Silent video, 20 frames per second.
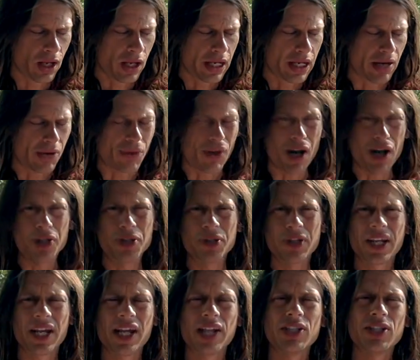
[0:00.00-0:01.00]
Now, Rahu and
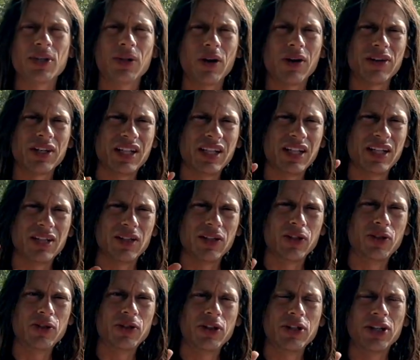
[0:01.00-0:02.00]
Ketu are the
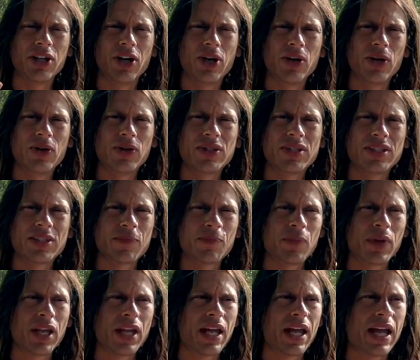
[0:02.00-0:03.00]
lunar nodes,
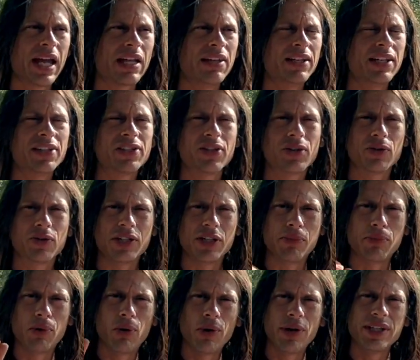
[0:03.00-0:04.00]
and these are the
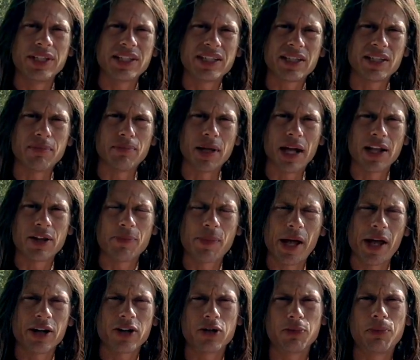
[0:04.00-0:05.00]
points, the
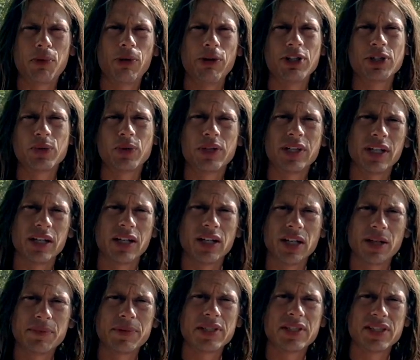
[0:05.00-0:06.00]
mathematical points where the
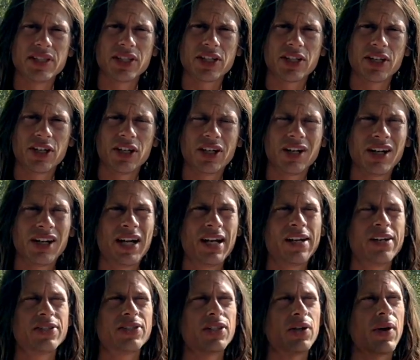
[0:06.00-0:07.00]
eclipses occur.
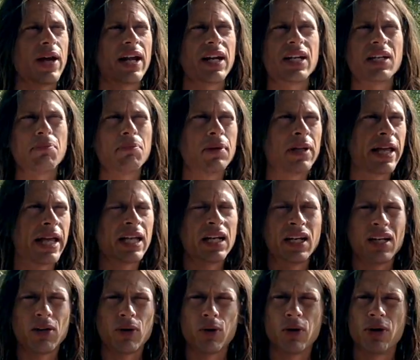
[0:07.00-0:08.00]
So any
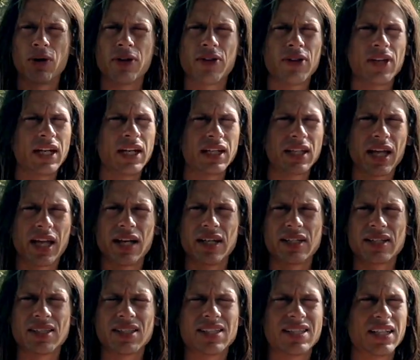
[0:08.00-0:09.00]
planet or thing that
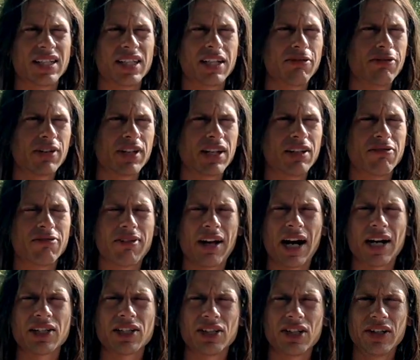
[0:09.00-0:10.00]
is significant
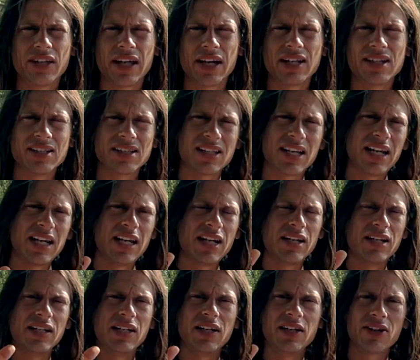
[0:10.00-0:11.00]
factor that is
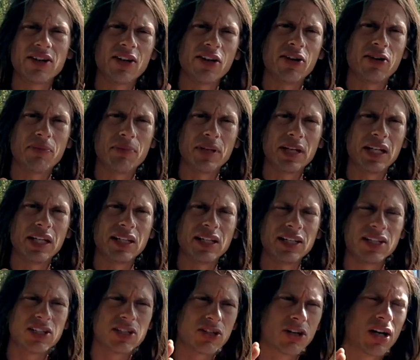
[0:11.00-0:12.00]
near them in
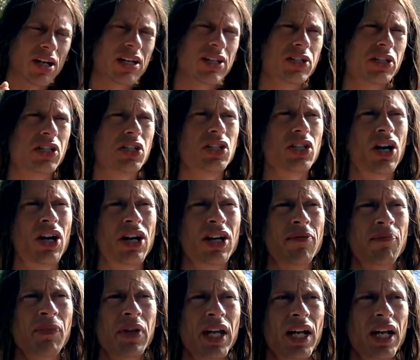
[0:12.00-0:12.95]
the astrology chart